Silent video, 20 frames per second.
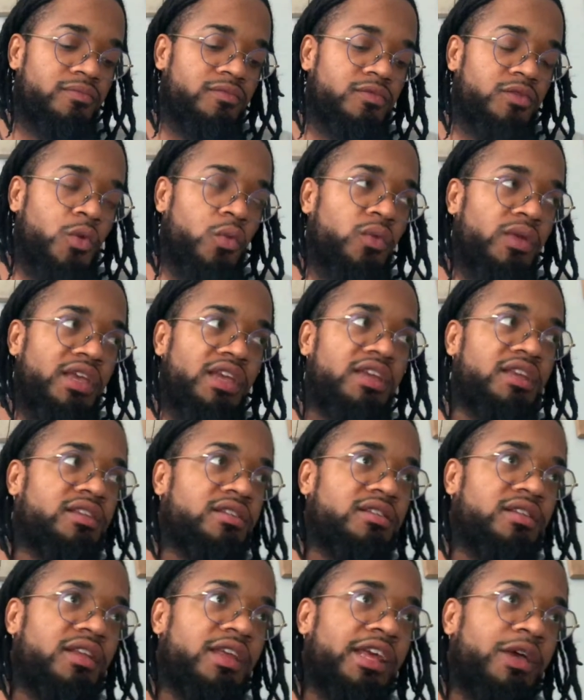the
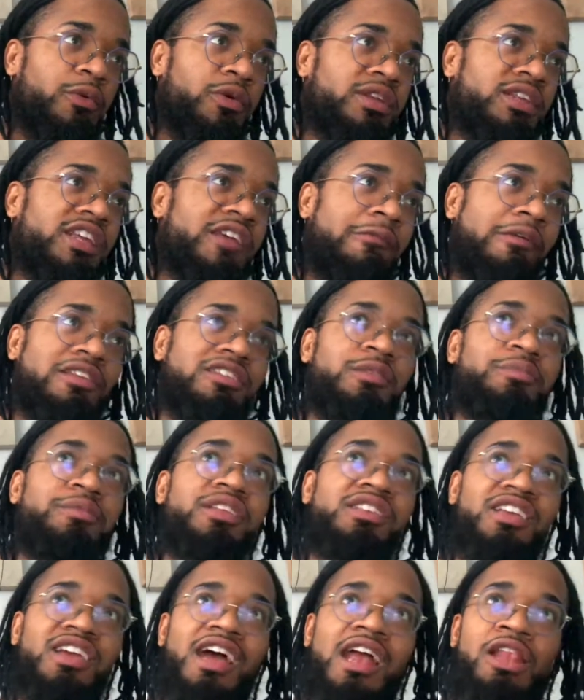weed would give me
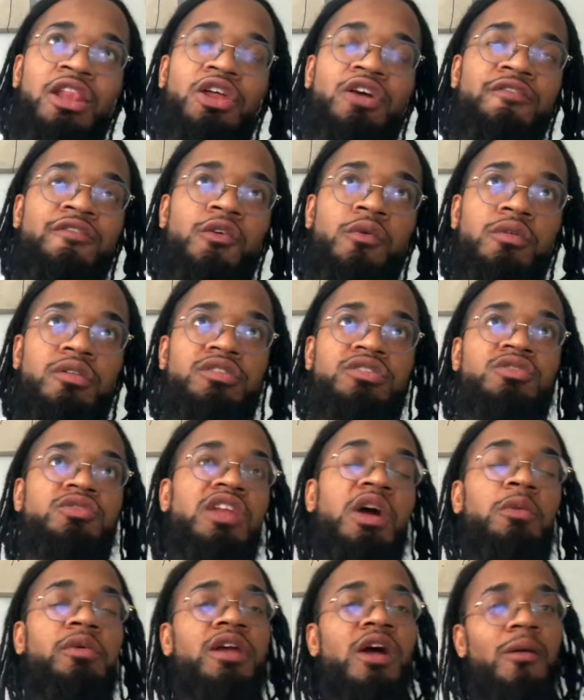something to kind of look forward to
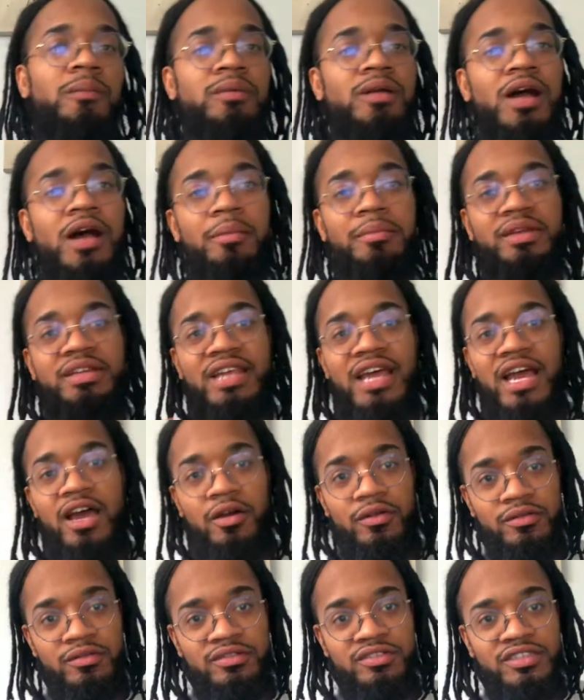that would help calm me
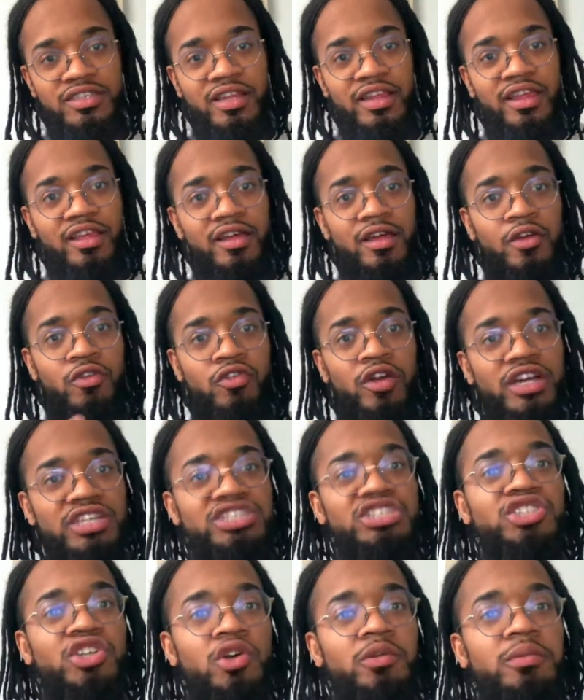down, like a
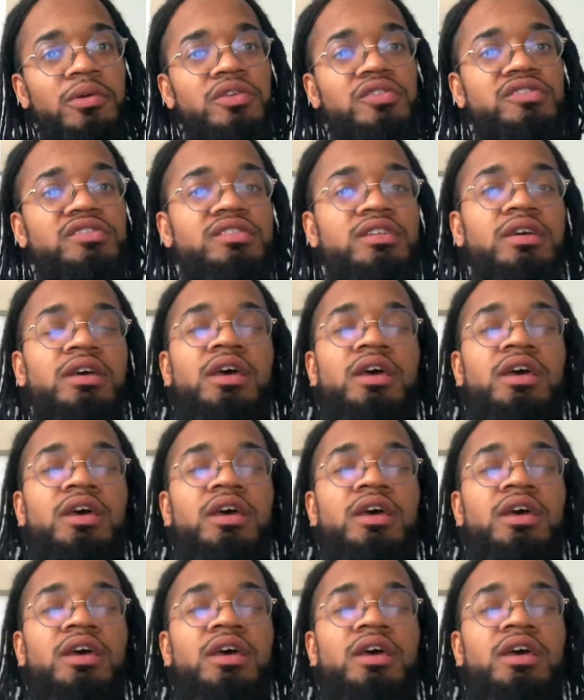crutch almost.